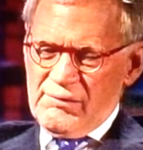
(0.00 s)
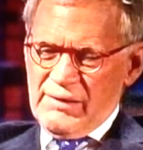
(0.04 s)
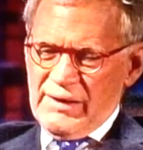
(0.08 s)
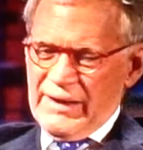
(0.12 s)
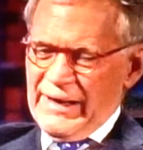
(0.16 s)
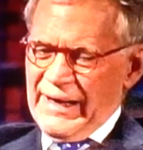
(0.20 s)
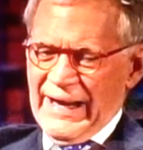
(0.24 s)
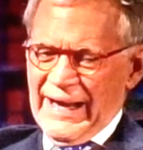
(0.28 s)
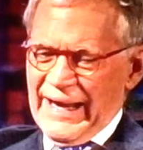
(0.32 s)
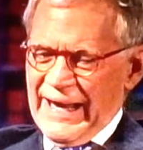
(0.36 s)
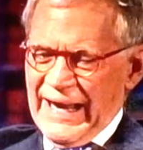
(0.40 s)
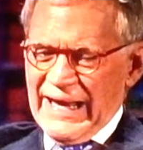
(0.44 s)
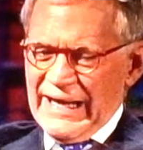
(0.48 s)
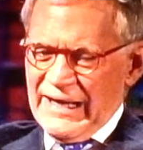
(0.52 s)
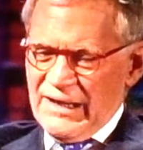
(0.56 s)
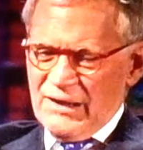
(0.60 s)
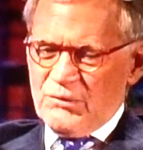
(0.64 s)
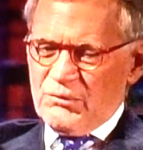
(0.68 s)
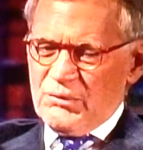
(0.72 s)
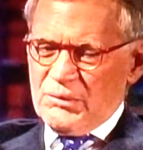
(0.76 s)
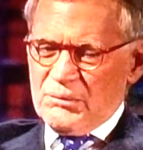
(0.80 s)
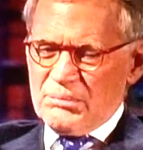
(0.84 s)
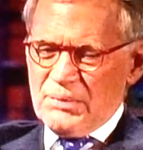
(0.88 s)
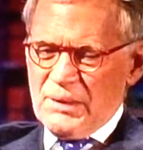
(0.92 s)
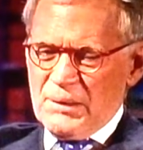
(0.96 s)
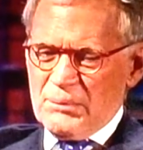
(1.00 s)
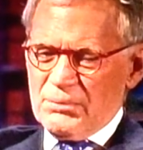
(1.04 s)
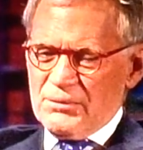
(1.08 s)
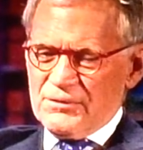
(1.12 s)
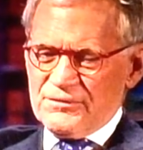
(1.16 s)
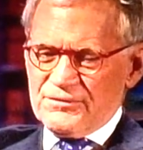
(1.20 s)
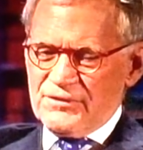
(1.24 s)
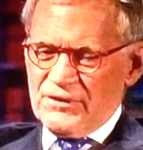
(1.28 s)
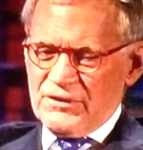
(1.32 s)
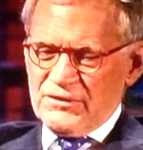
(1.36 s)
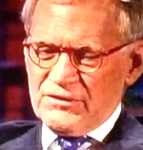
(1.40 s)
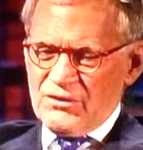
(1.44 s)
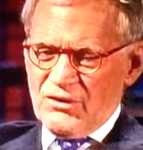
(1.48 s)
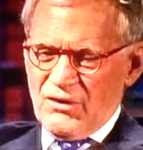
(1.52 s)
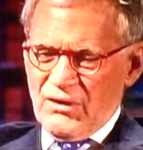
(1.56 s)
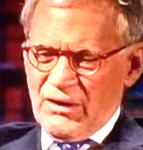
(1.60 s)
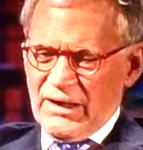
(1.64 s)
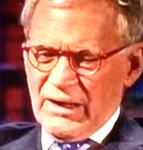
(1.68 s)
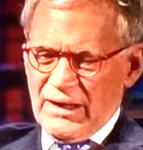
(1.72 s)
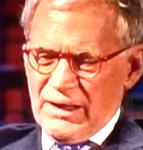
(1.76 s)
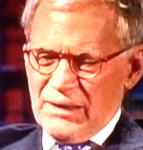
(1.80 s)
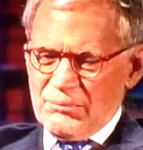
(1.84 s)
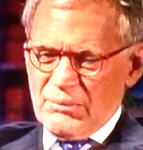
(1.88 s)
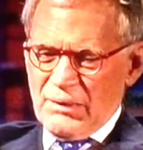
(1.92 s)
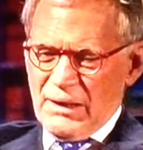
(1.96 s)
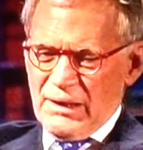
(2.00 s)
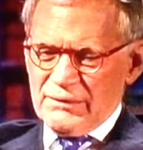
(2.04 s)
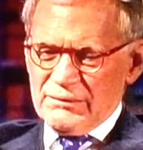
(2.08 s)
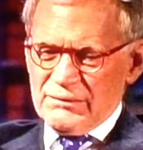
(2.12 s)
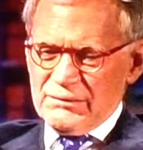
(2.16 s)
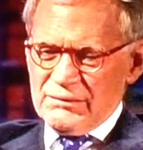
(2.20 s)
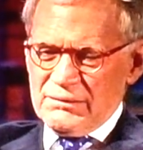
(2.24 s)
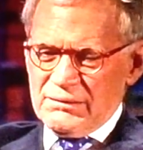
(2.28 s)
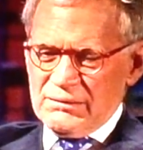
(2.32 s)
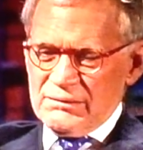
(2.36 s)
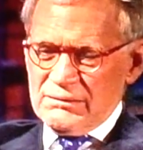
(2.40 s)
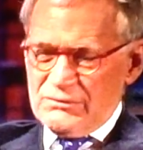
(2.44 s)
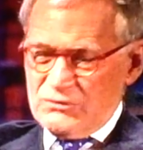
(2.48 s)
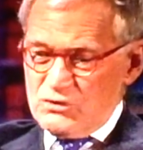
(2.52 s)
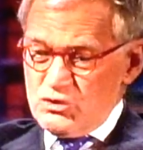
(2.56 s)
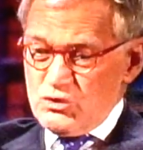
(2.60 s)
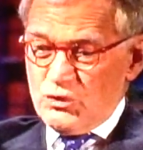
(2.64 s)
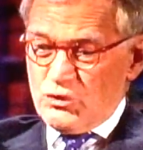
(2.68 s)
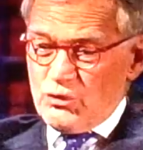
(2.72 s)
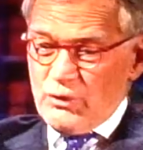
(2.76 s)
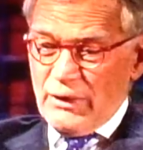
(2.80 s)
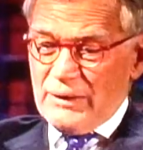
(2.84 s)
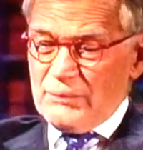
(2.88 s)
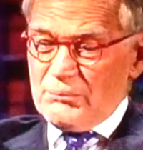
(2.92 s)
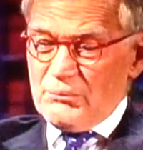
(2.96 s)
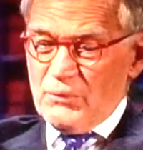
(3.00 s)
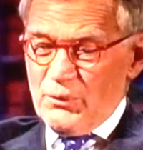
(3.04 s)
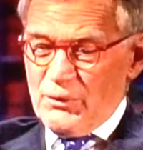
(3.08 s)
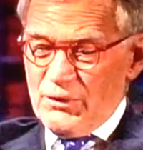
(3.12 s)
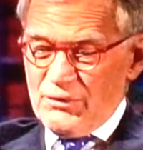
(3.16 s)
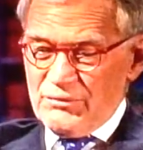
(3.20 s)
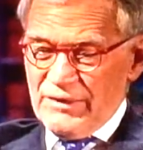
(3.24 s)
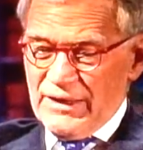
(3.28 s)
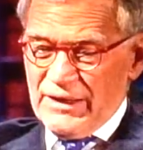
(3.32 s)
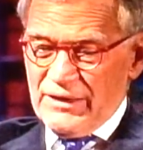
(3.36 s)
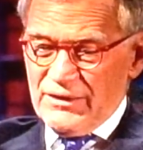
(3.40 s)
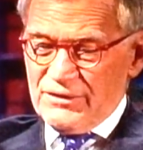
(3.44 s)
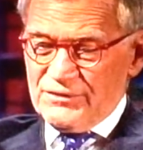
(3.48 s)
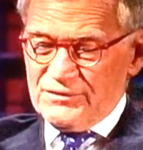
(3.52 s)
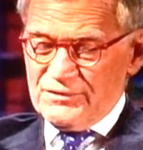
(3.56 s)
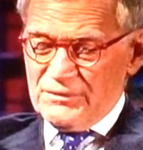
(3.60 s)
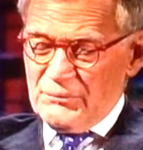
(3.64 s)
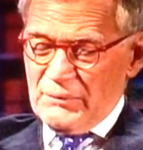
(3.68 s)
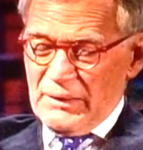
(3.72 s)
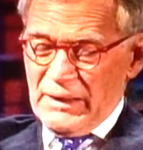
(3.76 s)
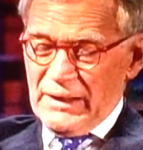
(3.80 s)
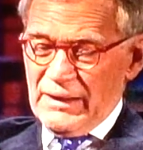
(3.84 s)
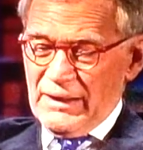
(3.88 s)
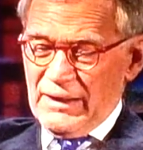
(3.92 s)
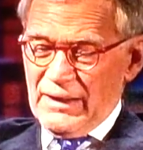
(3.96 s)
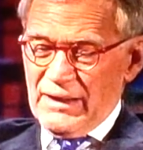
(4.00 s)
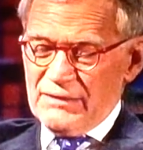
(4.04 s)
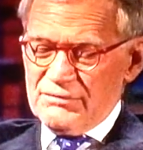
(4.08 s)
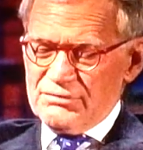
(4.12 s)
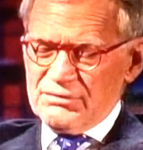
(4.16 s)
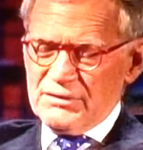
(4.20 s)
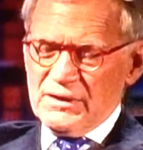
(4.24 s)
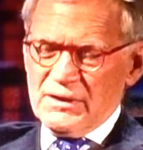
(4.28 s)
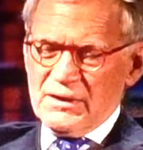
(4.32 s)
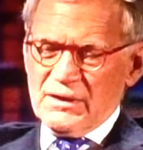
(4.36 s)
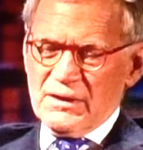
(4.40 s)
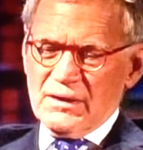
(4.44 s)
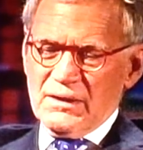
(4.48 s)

and I hate it when people start talking about two great motivators in my life.